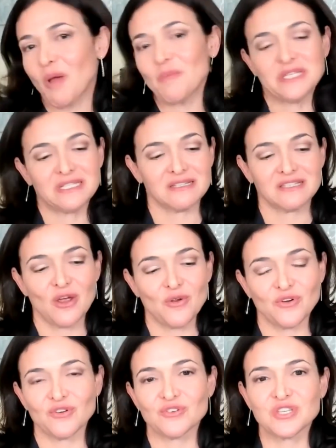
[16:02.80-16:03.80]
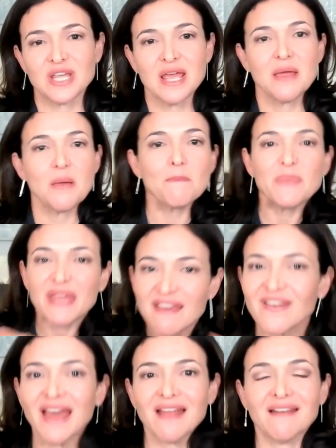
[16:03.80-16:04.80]
business owners
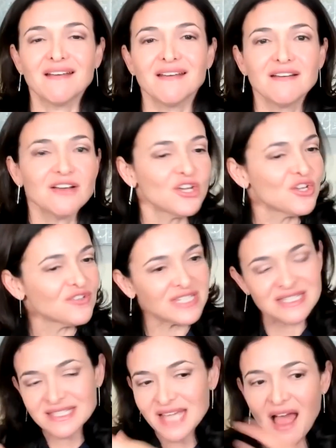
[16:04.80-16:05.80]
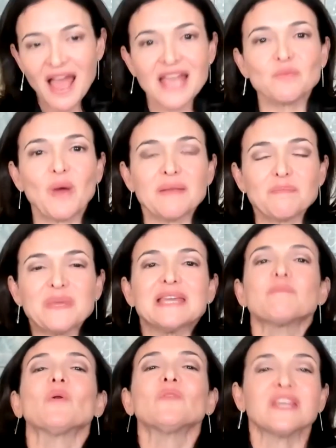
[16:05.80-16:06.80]
pivot, decide what
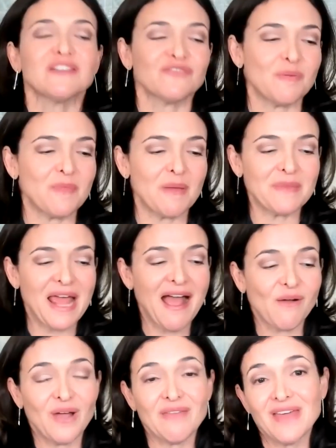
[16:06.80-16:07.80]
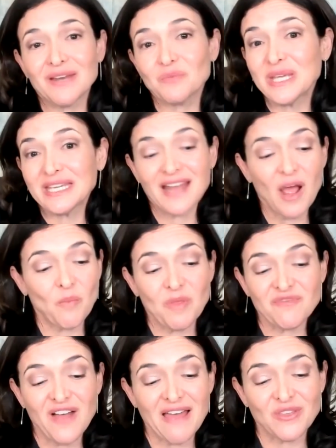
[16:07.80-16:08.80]
people need from them now, and then we can help them
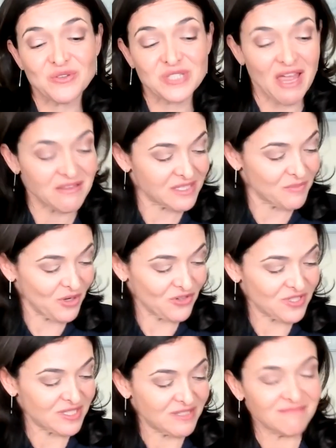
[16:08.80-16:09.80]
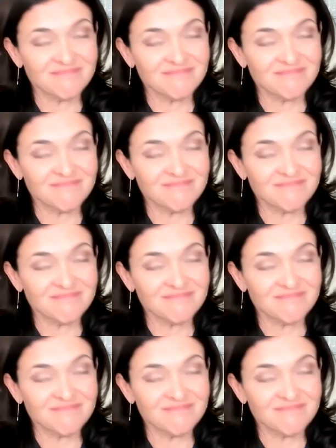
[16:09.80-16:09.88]
find those customers.